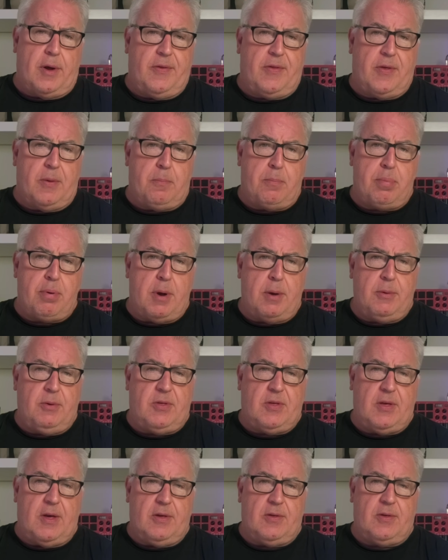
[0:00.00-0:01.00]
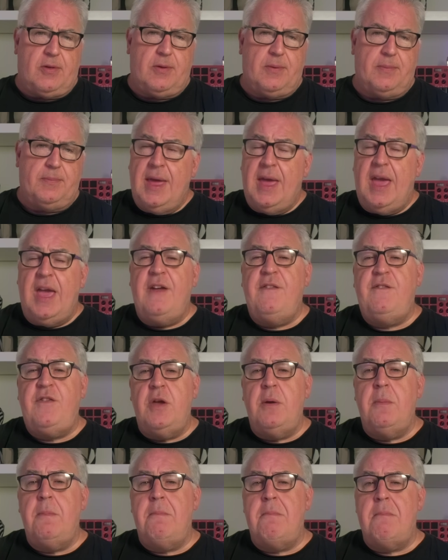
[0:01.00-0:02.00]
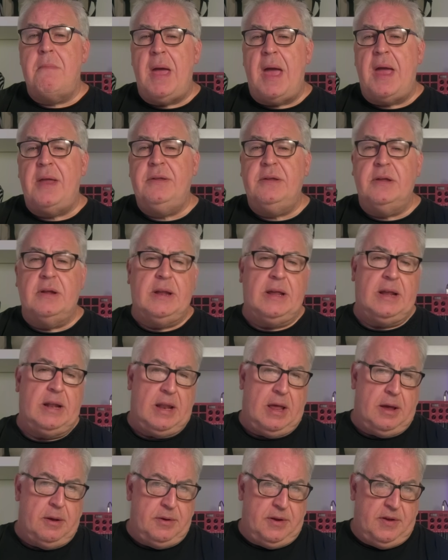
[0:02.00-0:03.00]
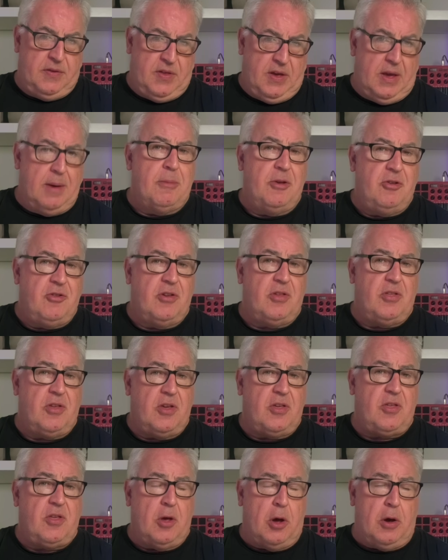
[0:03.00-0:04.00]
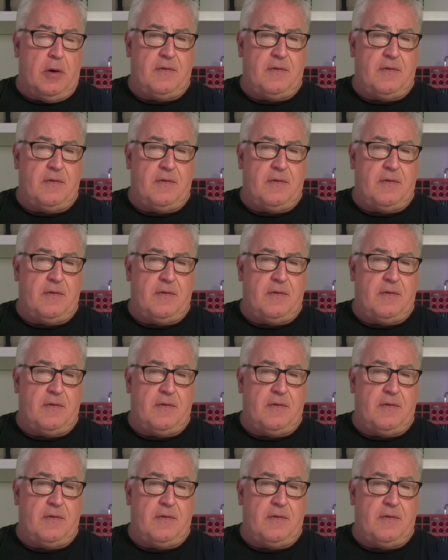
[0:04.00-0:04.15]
to process. If you manually loaded the images yourself